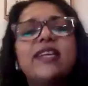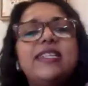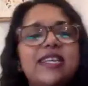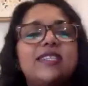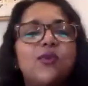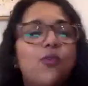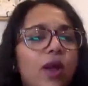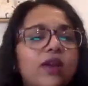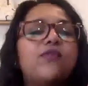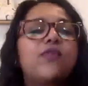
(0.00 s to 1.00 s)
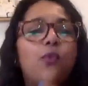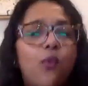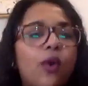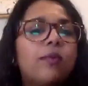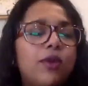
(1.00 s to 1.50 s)
Like he's such a wonderful,
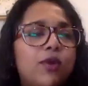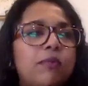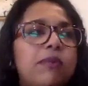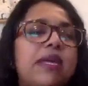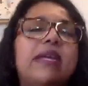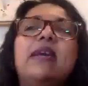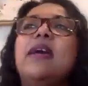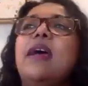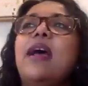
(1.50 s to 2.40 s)
warm human being.